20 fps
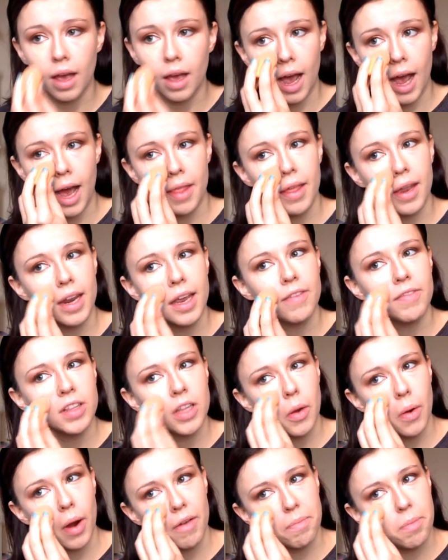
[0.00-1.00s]
And then even
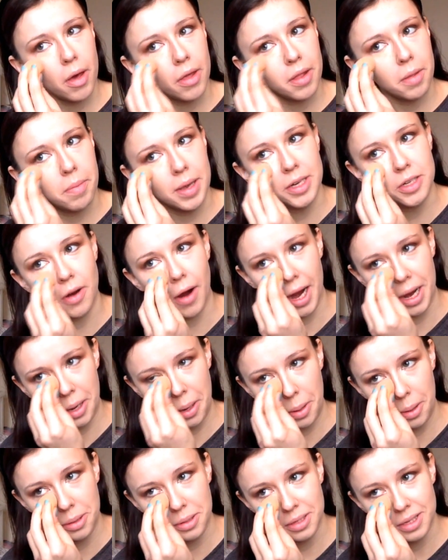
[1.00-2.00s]
though I've put them in
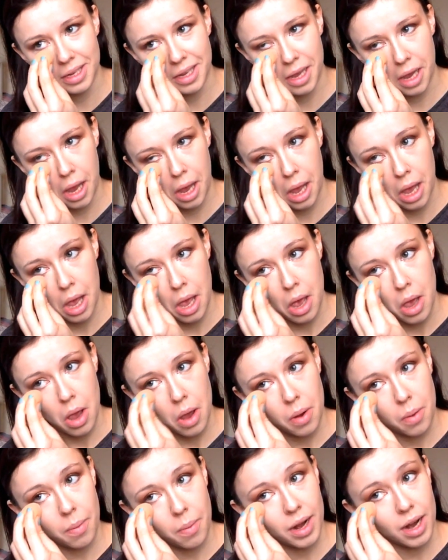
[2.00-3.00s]
triangles,
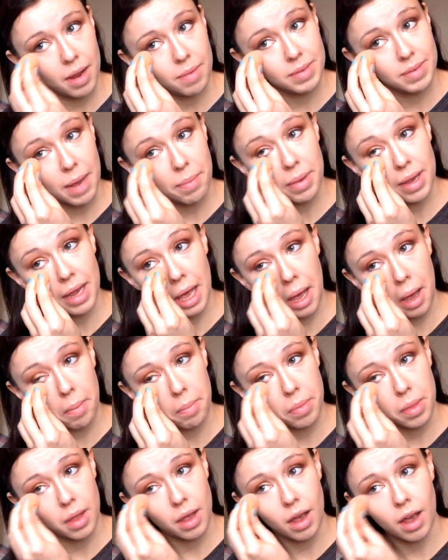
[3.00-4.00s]
when I'm dabbing it,
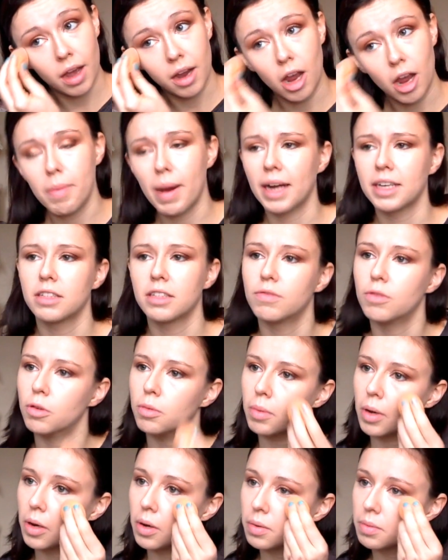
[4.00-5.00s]
I go back to full
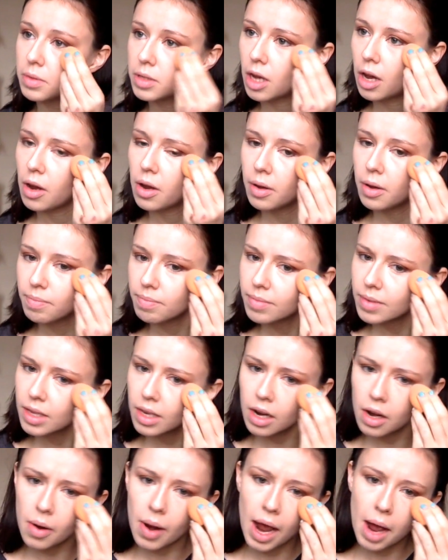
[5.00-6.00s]
moon. So I
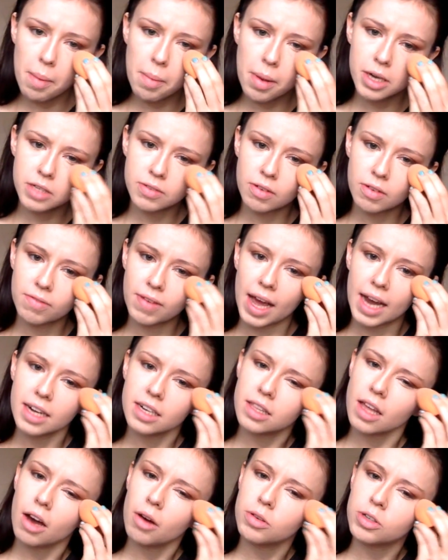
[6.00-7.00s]
don't know how much of
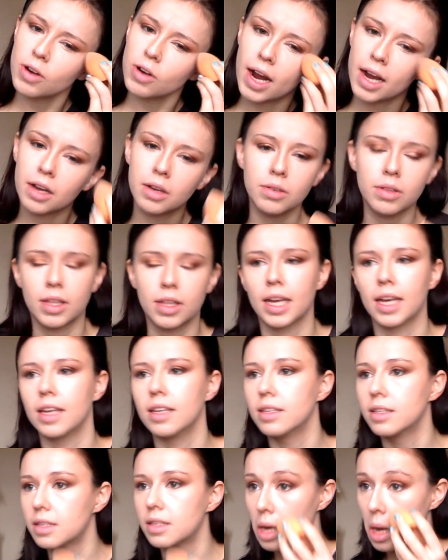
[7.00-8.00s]
effect the whole triangle thing
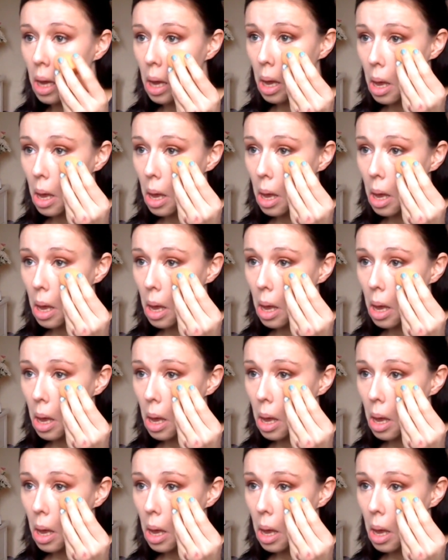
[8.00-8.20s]
is.